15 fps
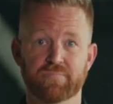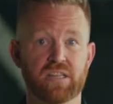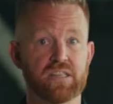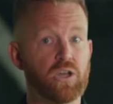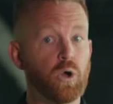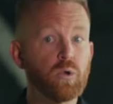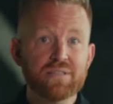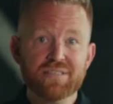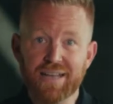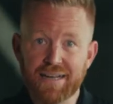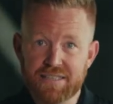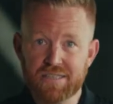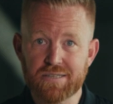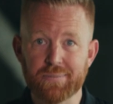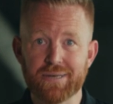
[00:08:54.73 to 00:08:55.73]
In the Old
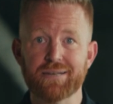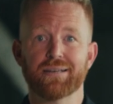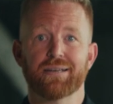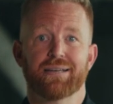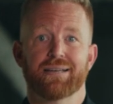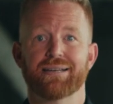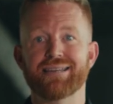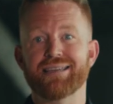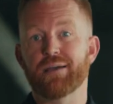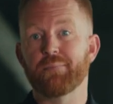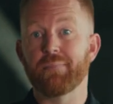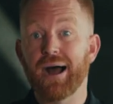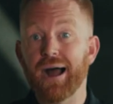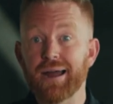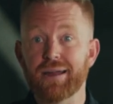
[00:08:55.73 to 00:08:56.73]
Testament,
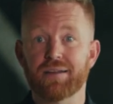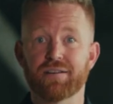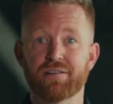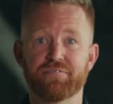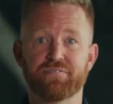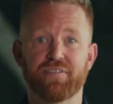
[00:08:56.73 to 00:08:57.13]
Nehemiah